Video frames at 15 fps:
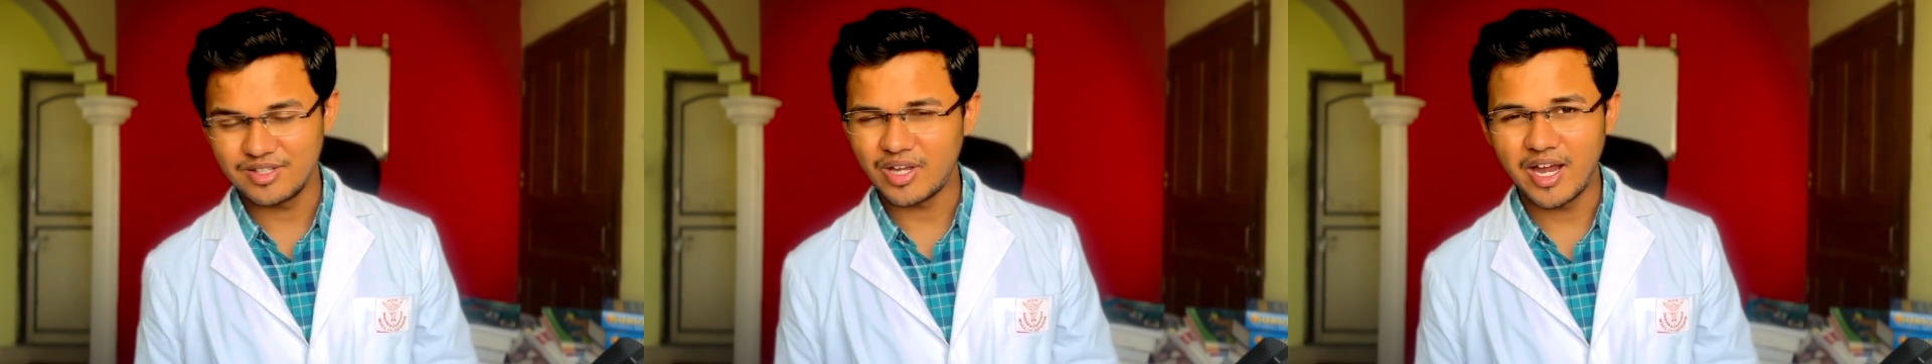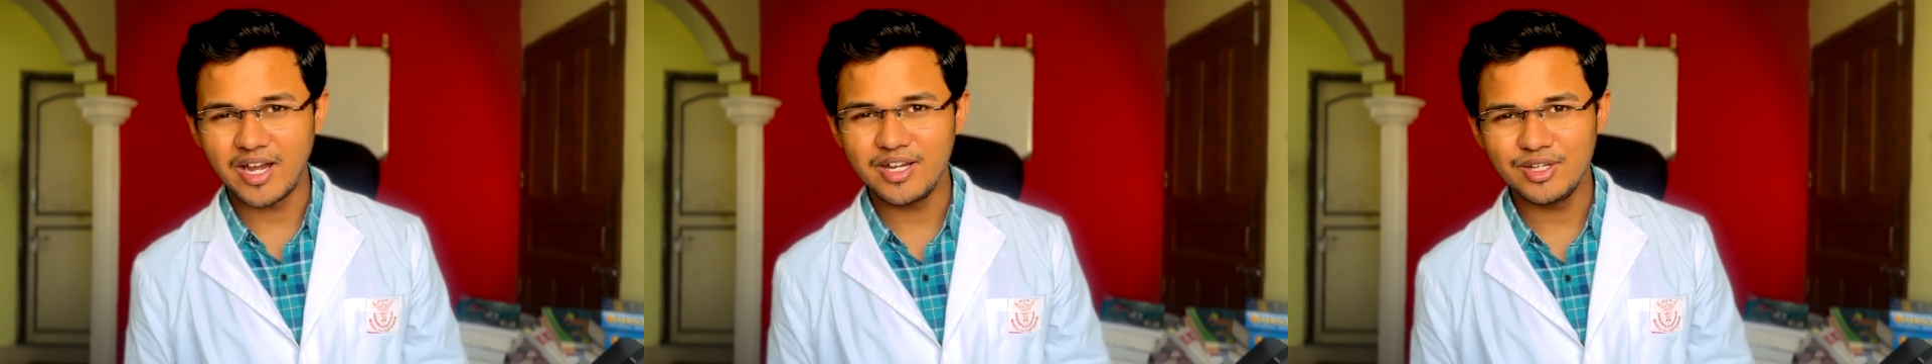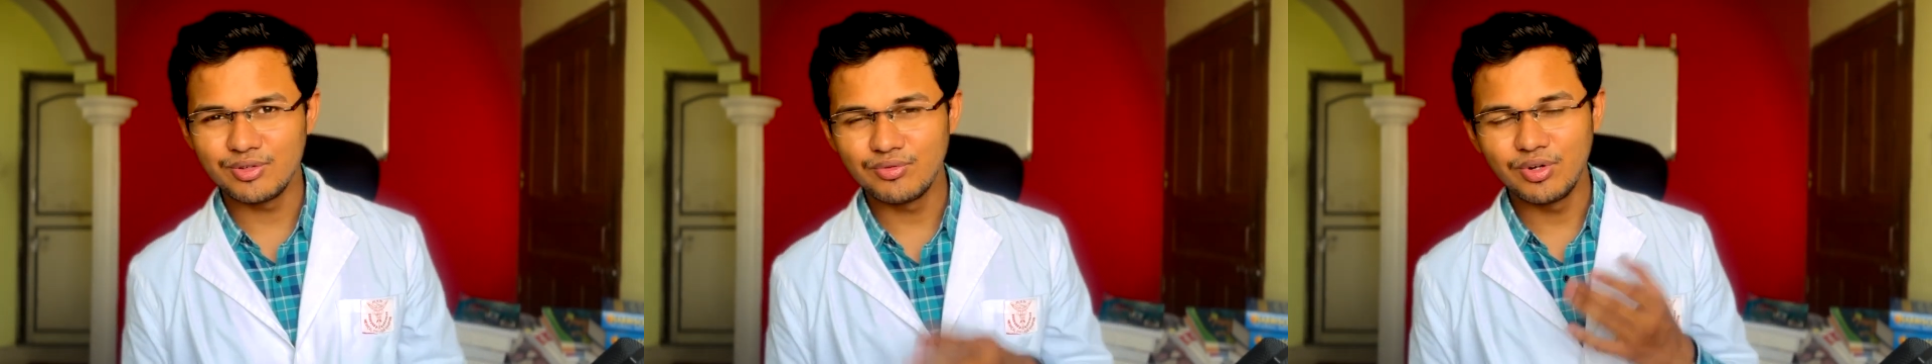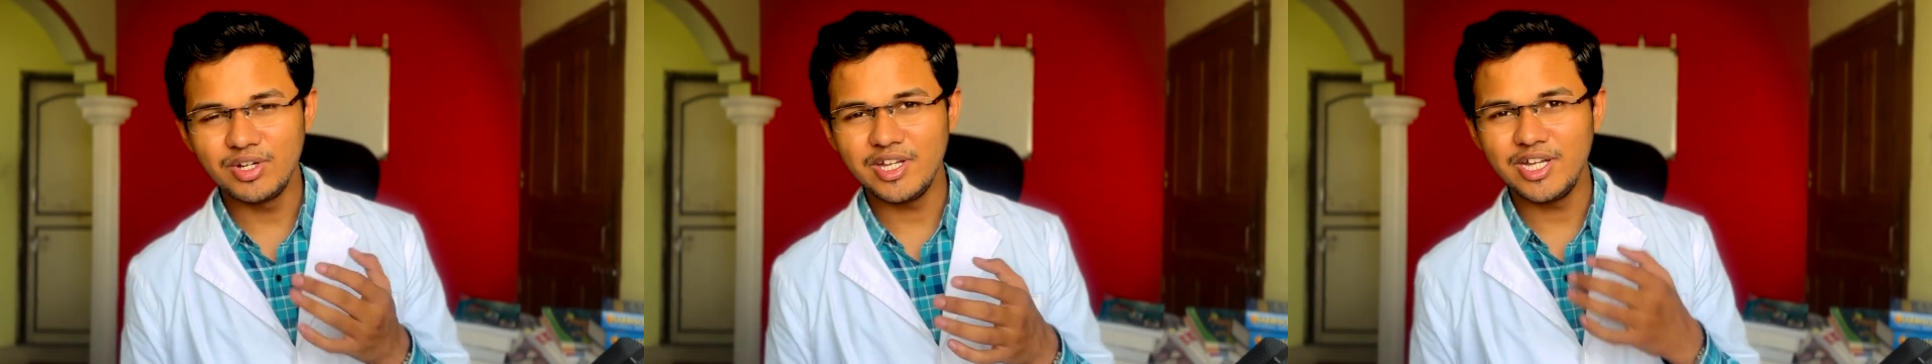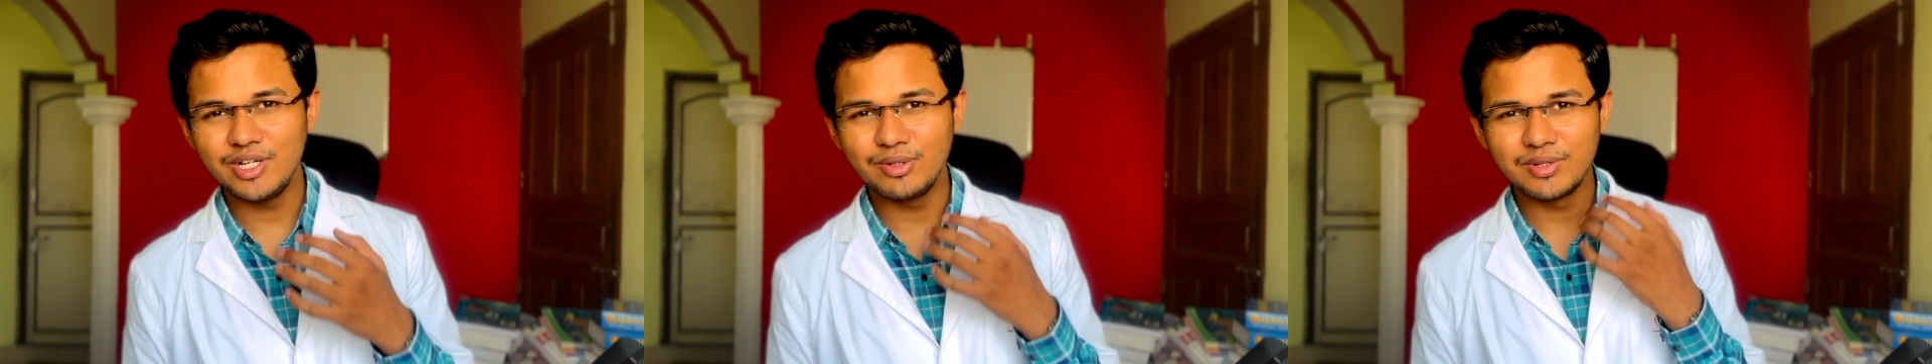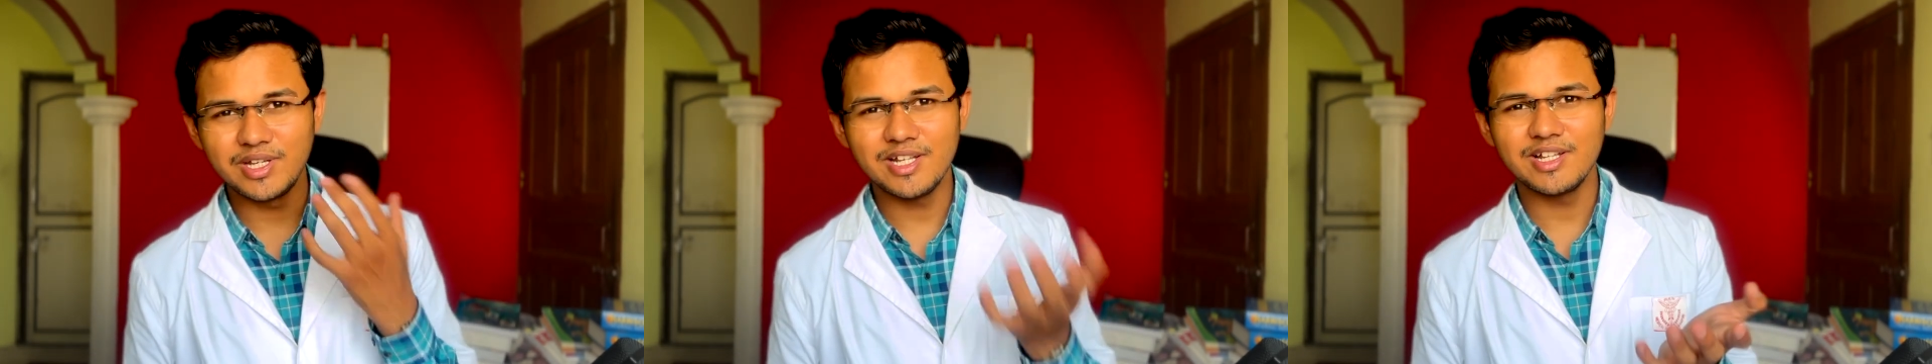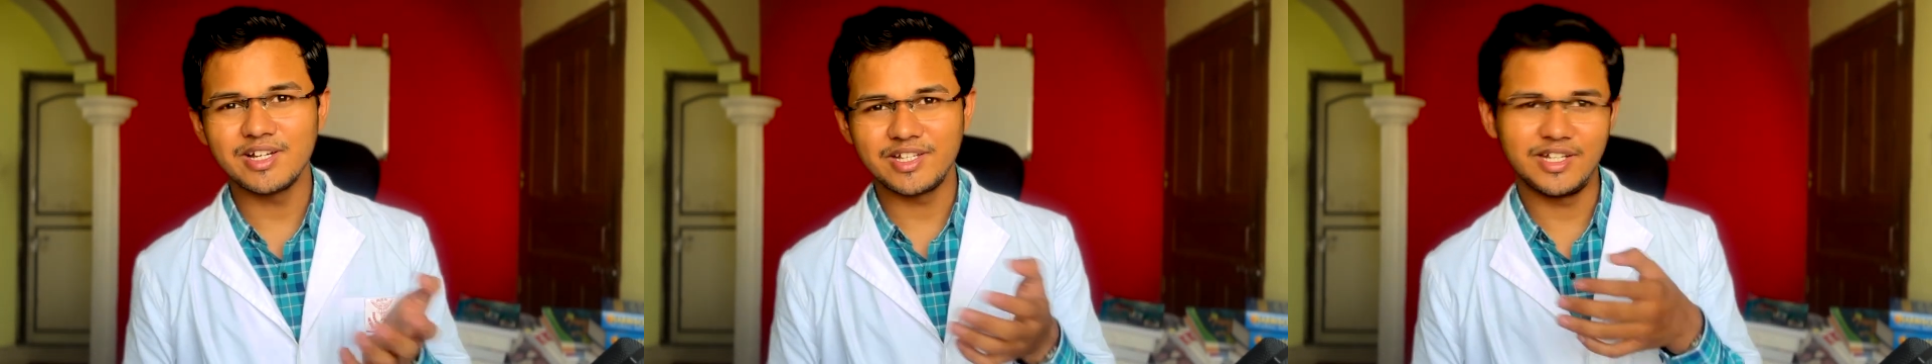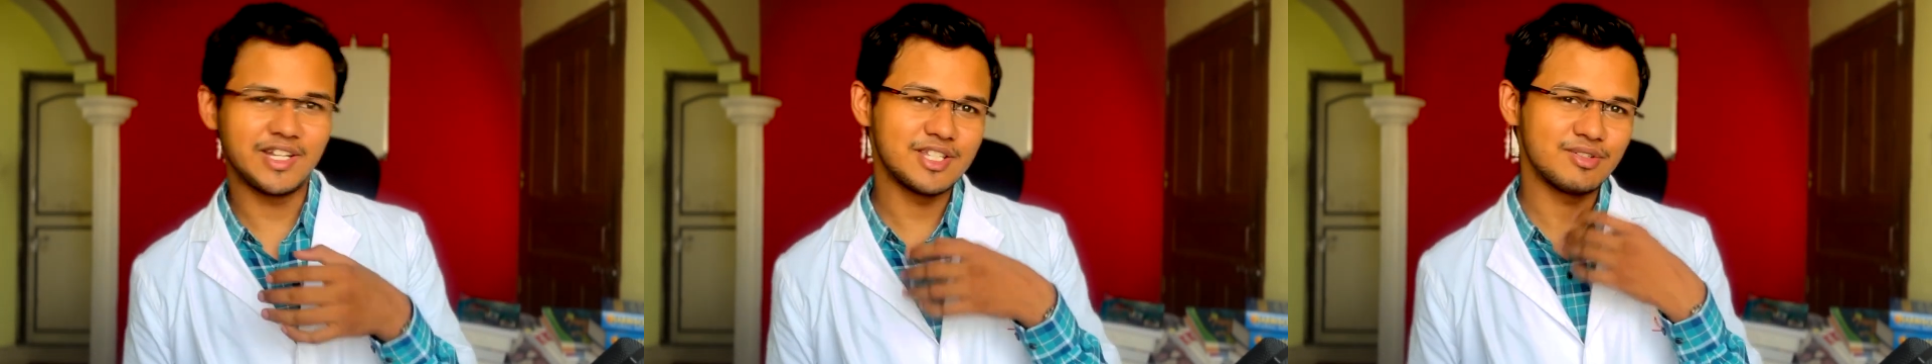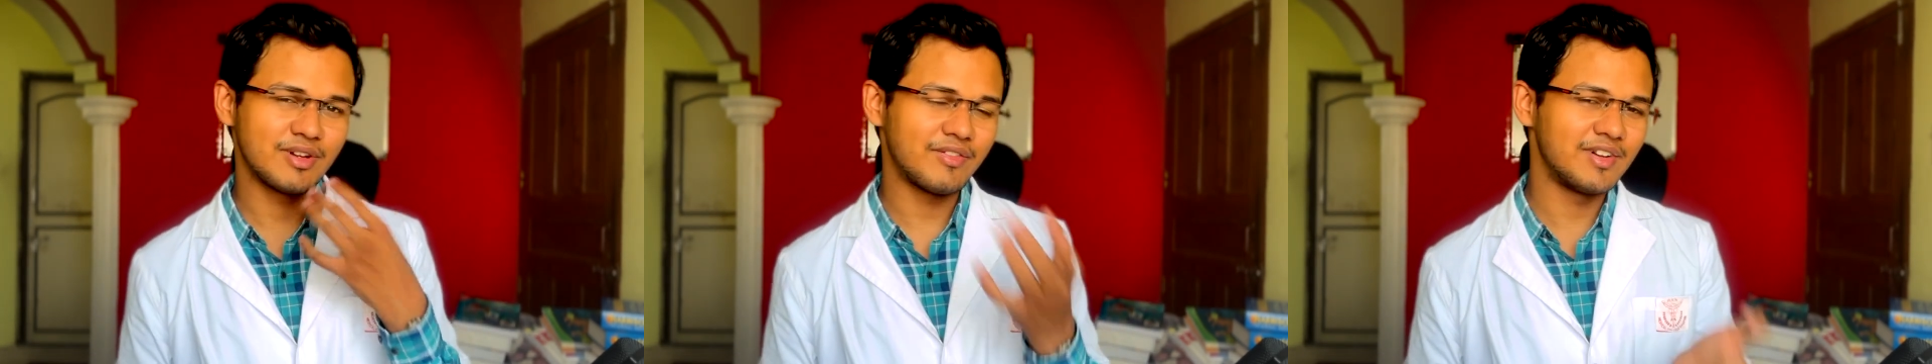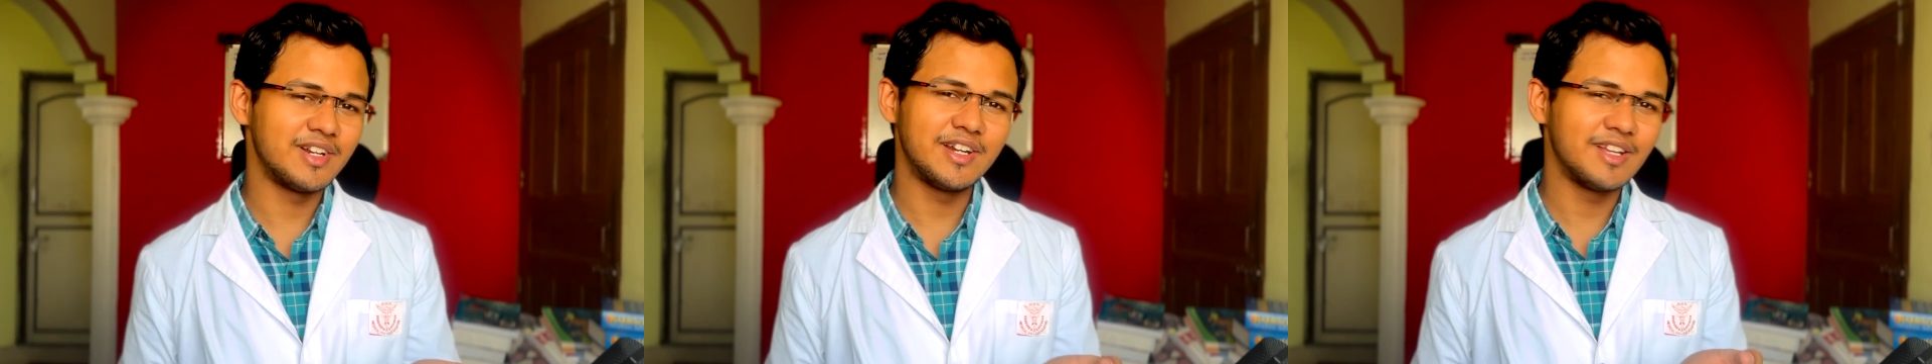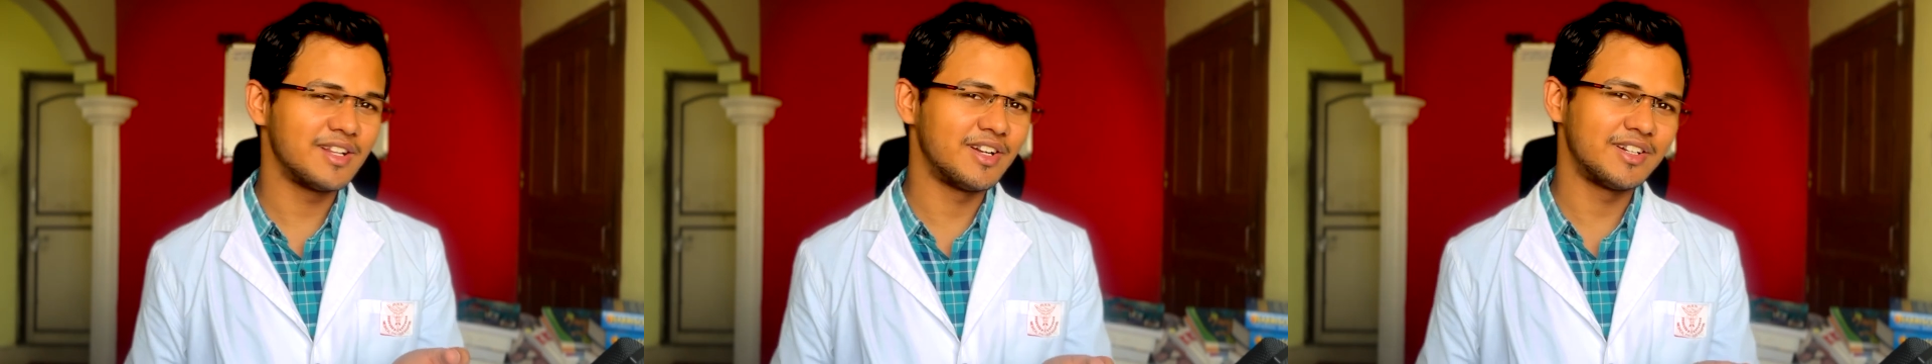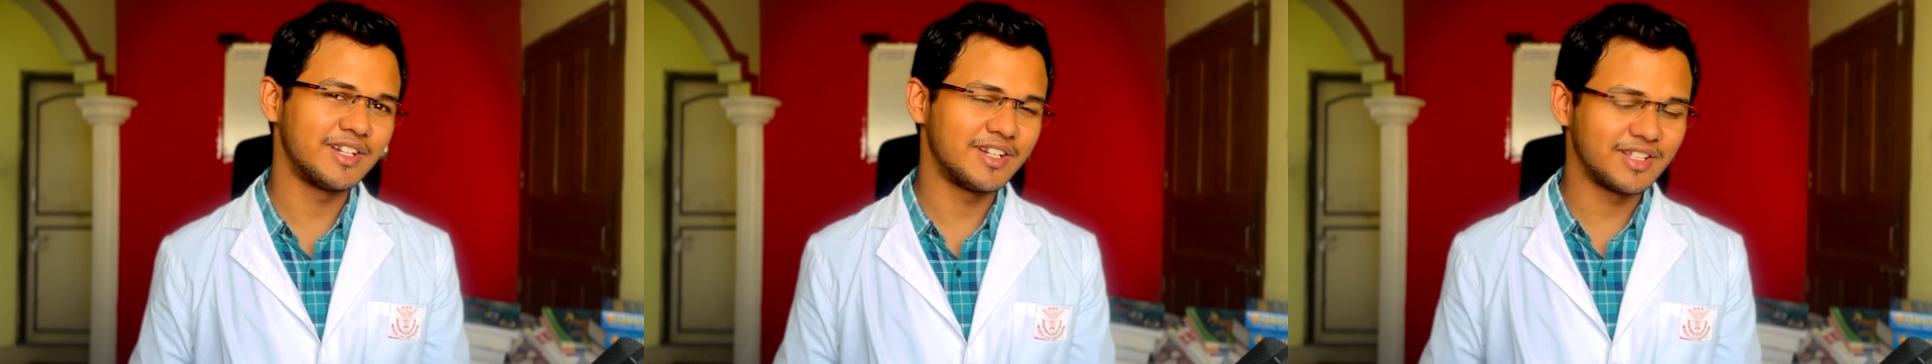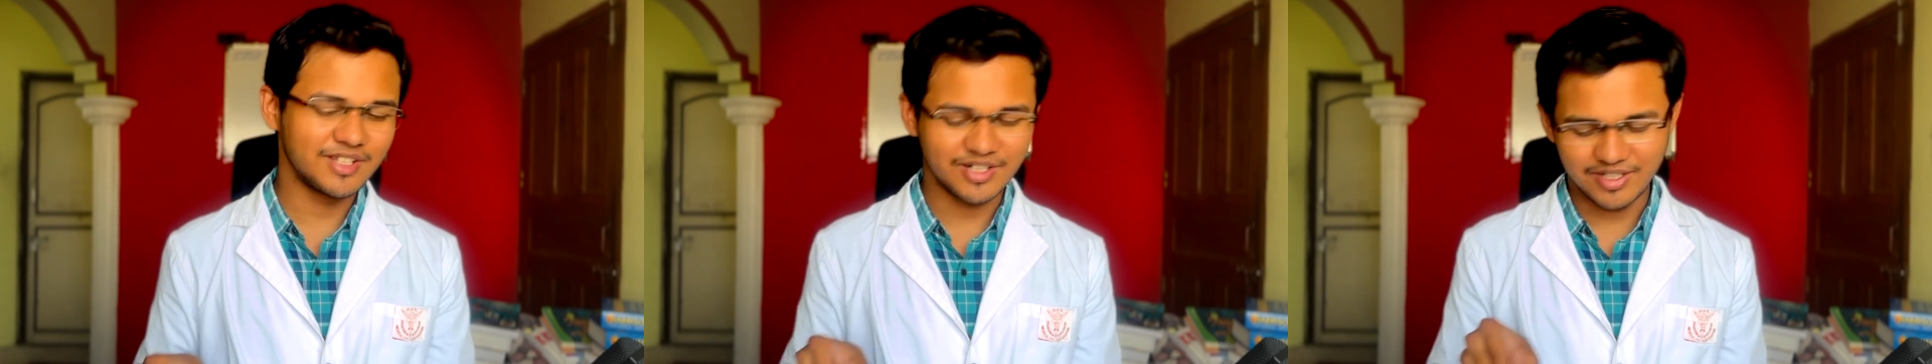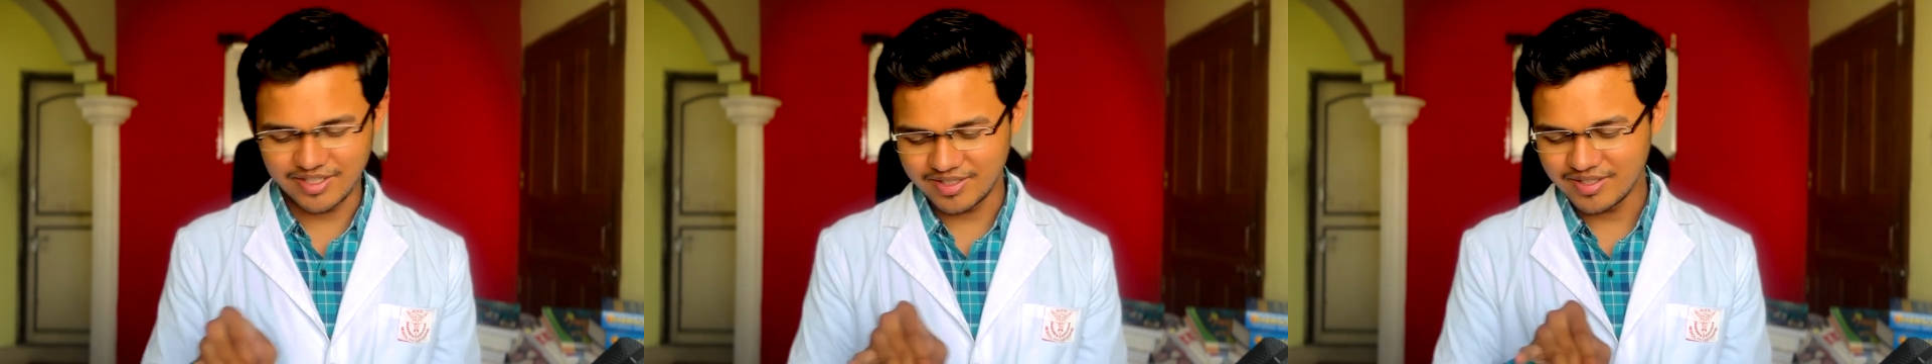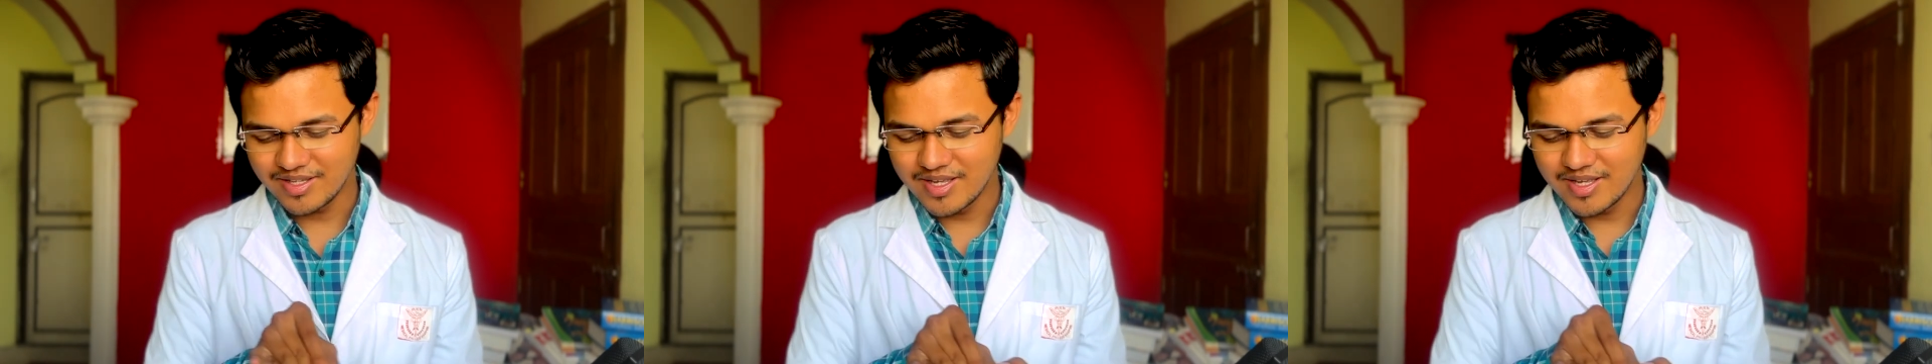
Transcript: and you won't need to relearn it as you have already learned it in third year